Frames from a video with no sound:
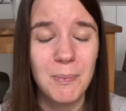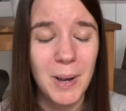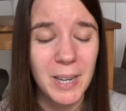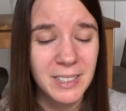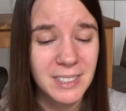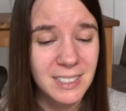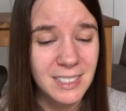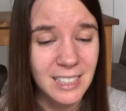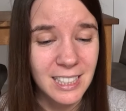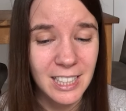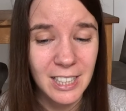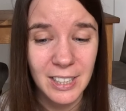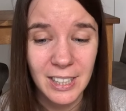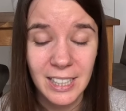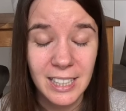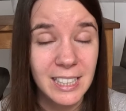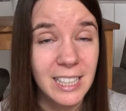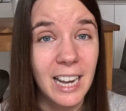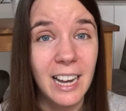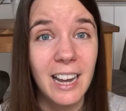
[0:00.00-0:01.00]
But
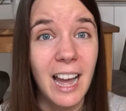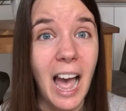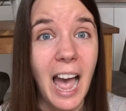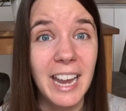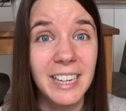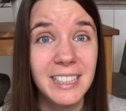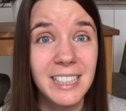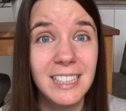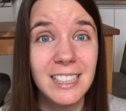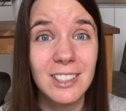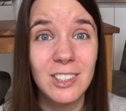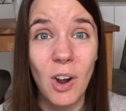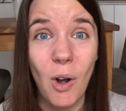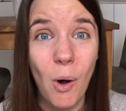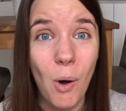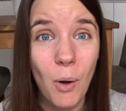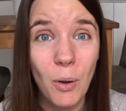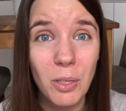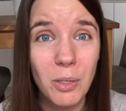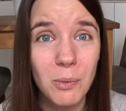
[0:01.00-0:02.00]
yeah, I needed
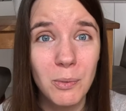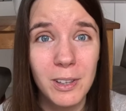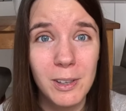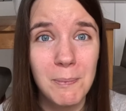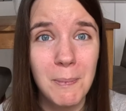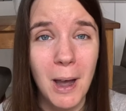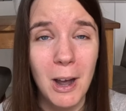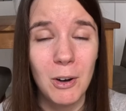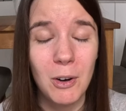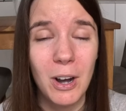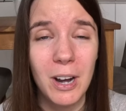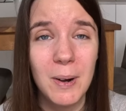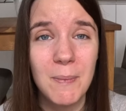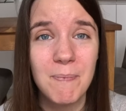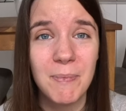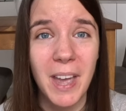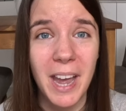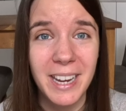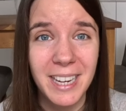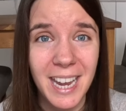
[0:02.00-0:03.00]
all the
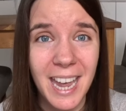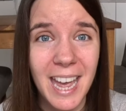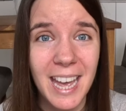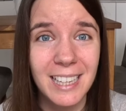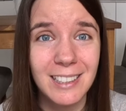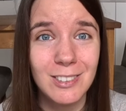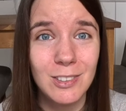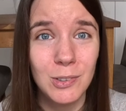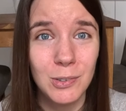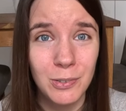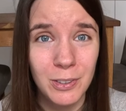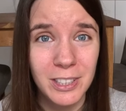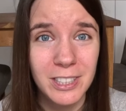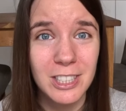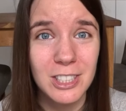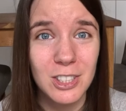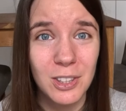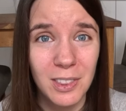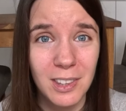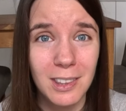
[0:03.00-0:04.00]
willpower I had to
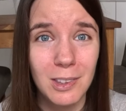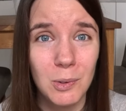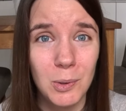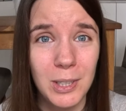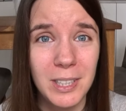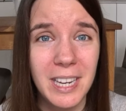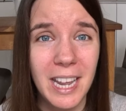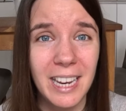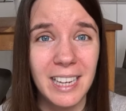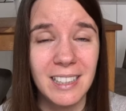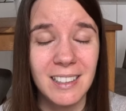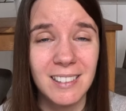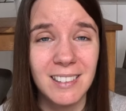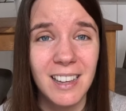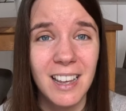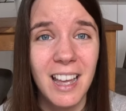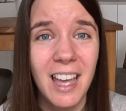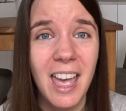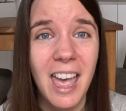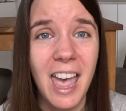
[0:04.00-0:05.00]
finish the 3
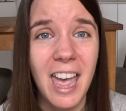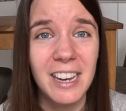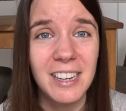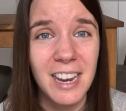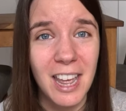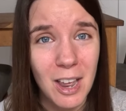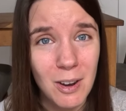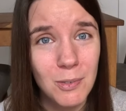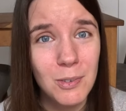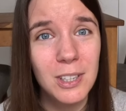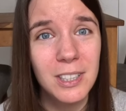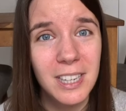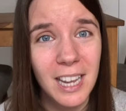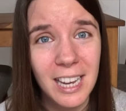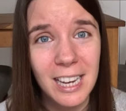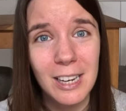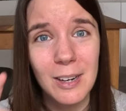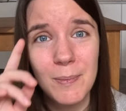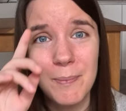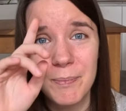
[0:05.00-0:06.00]
days, and every
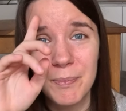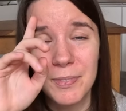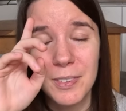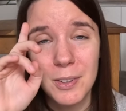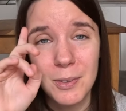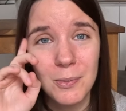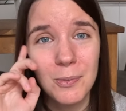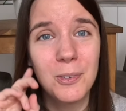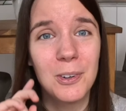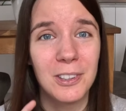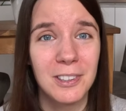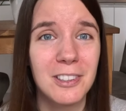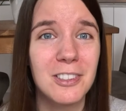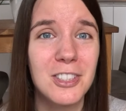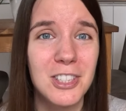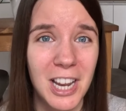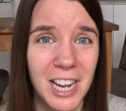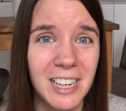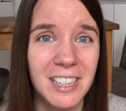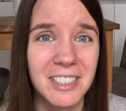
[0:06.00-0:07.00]
day was a
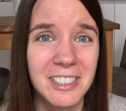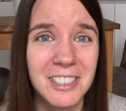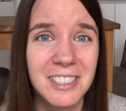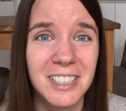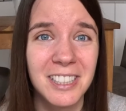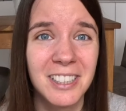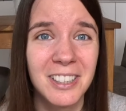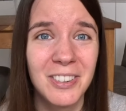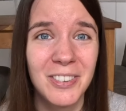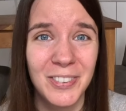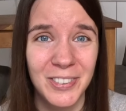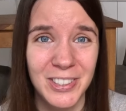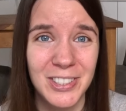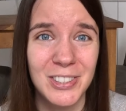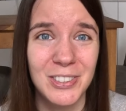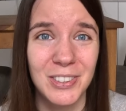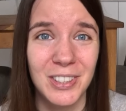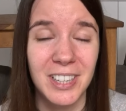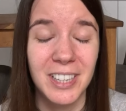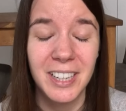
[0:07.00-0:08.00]
challenge, for
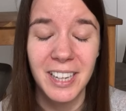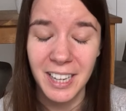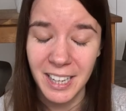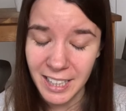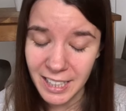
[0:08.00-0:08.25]
sure.